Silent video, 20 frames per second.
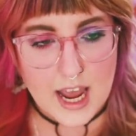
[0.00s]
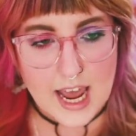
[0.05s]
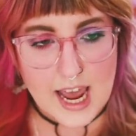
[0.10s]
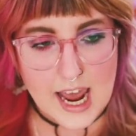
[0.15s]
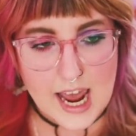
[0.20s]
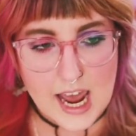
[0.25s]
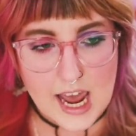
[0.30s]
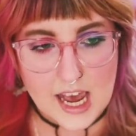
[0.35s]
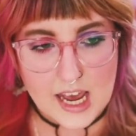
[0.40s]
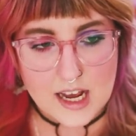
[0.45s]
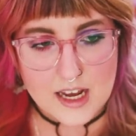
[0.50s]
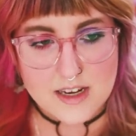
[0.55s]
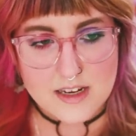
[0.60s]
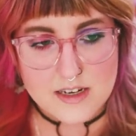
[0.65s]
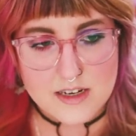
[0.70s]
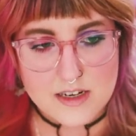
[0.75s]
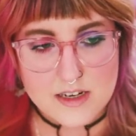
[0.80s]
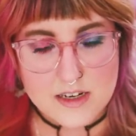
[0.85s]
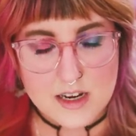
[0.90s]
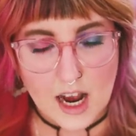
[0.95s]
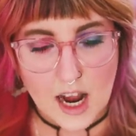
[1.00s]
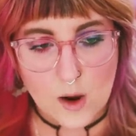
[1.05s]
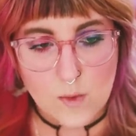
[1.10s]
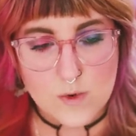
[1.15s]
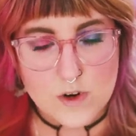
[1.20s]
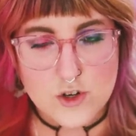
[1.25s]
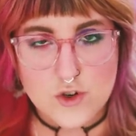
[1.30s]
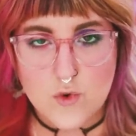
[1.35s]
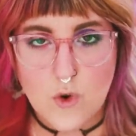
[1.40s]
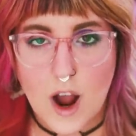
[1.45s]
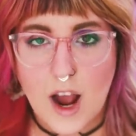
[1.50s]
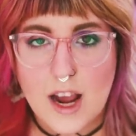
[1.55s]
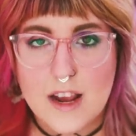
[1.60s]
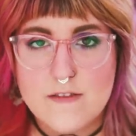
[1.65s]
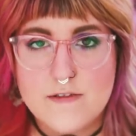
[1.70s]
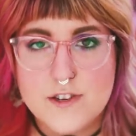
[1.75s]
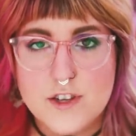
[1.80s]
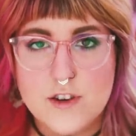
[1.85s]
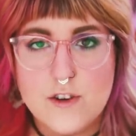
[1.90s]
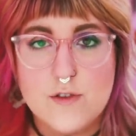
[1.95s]
And I would
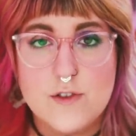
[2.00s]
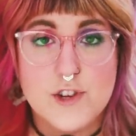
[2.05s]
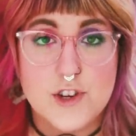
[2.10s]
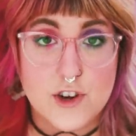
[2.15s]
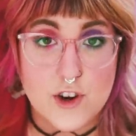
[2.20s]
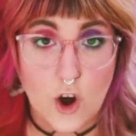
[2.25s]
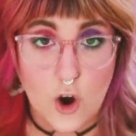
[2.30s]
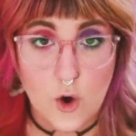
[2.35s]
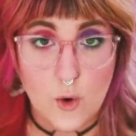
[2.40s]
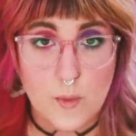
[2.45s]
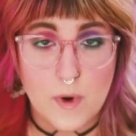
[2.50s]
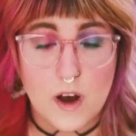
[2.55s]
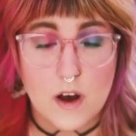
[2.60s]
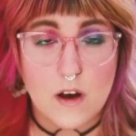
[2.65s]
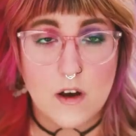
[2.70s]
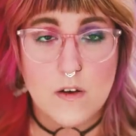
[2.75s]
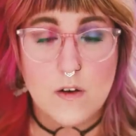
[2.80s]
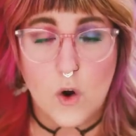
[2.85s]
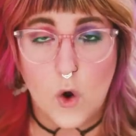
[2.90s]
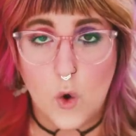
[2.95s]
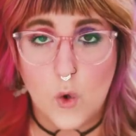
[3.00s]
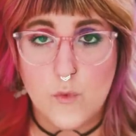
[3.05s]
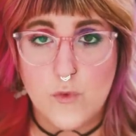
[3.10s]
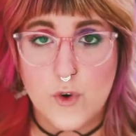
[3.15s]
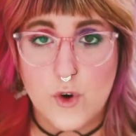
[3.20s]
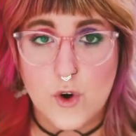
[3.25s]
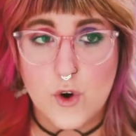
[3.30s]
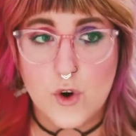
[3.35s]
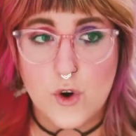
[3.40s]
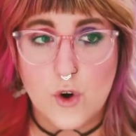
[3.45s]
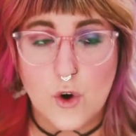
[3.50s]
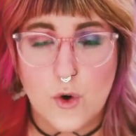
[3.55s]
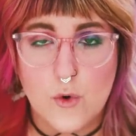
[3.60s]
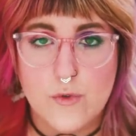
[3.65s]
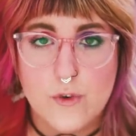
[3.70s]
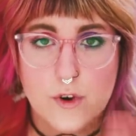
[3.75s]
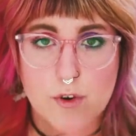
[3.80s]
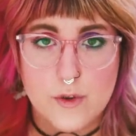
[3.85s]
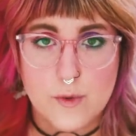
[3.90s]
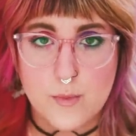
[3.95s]
drive to Tacoma over,
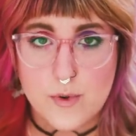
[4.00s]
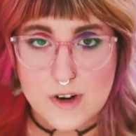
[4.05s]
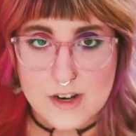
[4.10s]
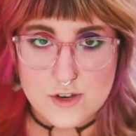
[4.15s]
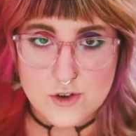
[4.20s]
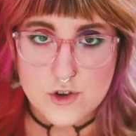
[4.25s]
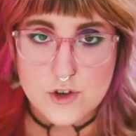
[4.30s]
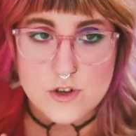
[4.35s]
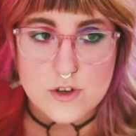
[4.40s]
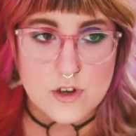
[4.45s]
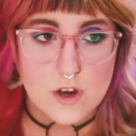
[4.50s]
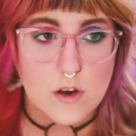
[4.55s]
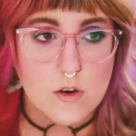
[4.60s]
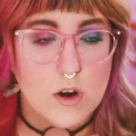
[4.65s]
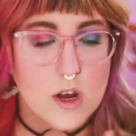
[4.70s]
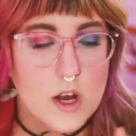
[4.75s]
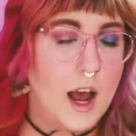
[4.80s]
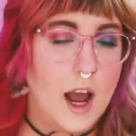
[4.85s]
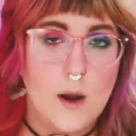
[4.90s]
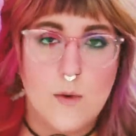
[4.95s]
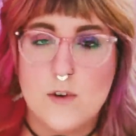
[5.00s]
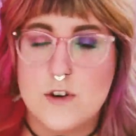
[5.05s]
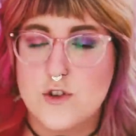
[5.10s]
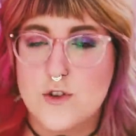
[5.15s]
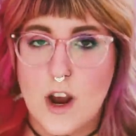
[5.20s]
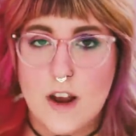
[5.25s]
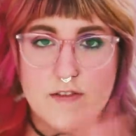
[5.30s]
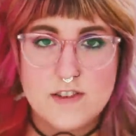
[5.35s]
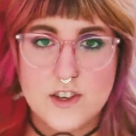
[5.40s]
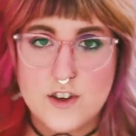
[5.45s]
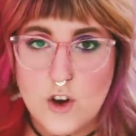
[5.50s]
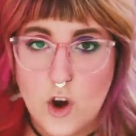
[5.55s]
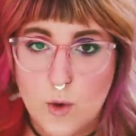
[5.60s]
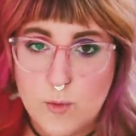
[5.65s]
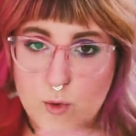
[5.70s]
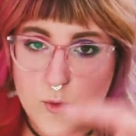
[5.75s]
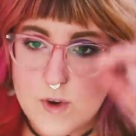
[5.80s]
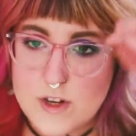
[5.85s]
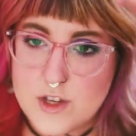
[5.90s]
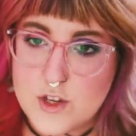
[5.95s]
over the bridge. So I would drive to
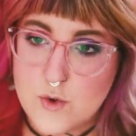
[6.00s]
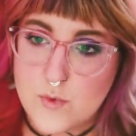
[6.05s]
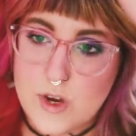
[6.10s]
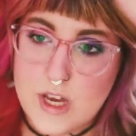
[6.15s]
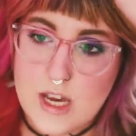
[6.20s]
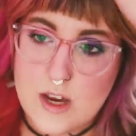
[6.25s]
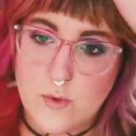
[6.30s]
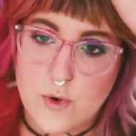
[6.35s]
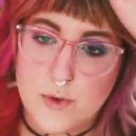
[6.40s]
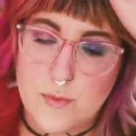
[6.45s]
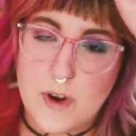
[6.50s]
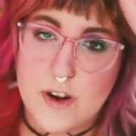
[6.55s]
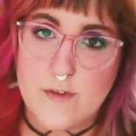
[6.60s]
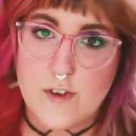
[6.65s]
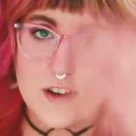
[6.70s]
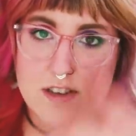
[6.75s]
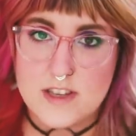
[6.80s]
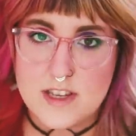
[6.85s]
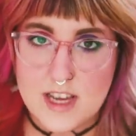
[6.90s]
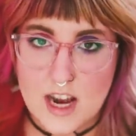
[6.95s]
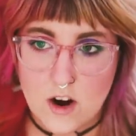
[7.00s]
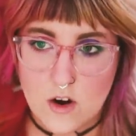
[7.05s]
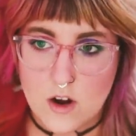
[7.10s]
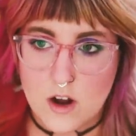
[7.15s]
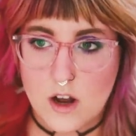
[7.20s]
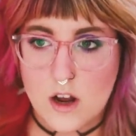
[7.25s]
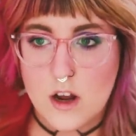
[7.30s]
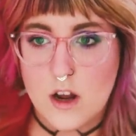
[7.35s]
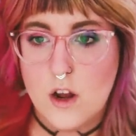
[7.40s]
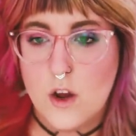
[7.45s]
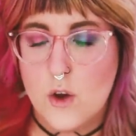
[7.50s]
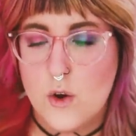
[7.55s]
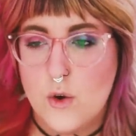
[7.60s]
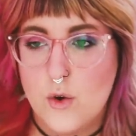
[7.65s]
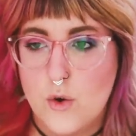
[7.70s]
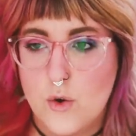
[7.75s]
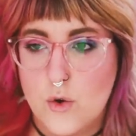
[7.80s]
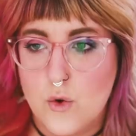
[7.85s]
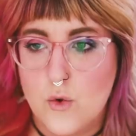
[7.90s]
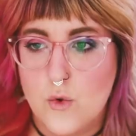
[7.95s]
Tacoma once a week with my friend Sarah,
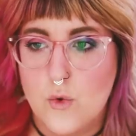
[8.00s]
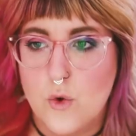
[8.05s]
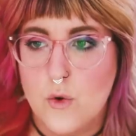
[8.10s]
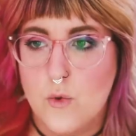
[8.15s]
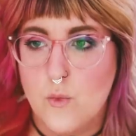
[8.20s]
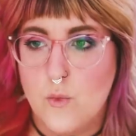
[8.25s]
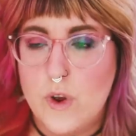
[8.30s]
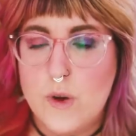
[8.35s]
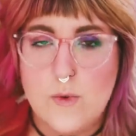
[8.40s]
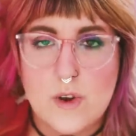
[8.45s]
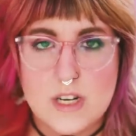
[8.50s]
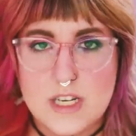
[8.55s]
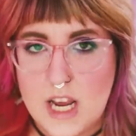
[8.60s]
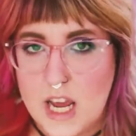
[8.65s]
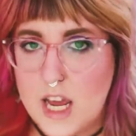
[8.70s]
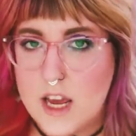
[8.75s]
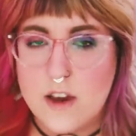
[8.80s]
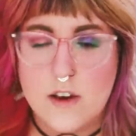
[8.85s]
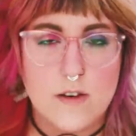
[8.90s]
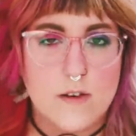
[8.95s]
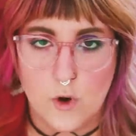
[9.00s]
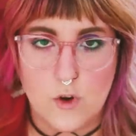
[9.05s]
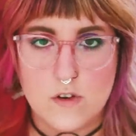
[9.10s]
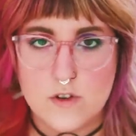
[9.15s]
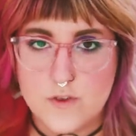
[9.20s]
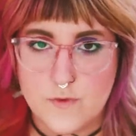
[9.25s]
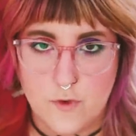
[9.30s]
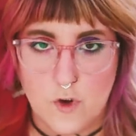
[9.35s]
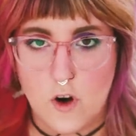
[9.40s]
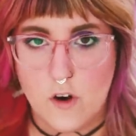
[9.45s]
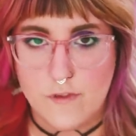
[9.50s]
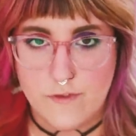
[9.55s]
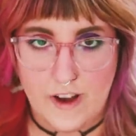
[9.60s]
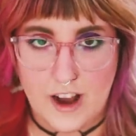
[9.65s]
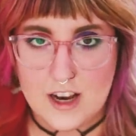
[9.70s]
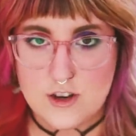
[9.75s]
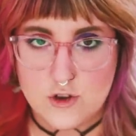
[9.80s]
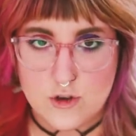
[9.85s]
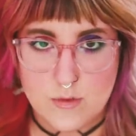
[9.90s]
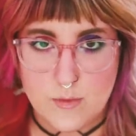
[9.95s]
who we would take photos for our
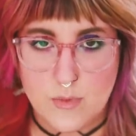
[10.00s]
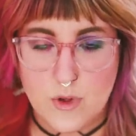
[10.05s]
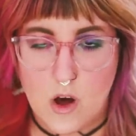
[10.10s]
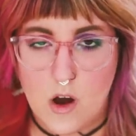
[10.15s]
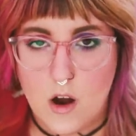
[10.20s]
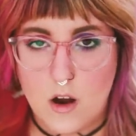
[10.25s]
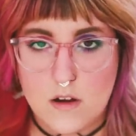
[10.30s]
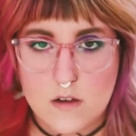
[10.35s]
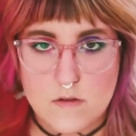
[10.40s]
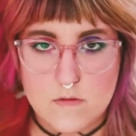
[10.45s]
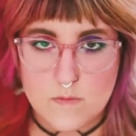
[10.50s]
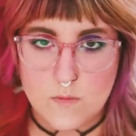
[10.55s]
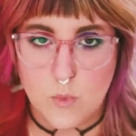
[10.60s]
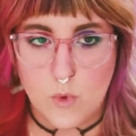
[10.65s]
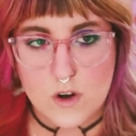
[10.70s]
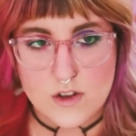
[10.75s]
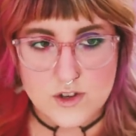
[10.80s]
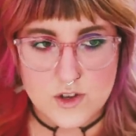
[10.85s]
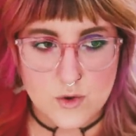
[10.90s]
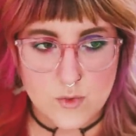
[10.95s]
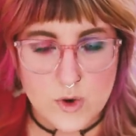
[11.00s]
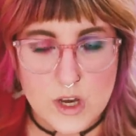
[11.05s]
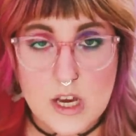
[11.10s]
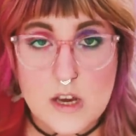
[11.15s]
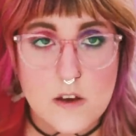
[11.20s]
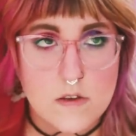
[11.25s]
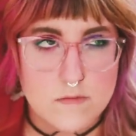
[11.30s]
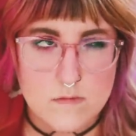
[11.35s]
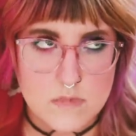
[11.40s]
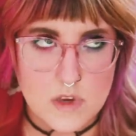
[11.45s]
fashion blog once a week,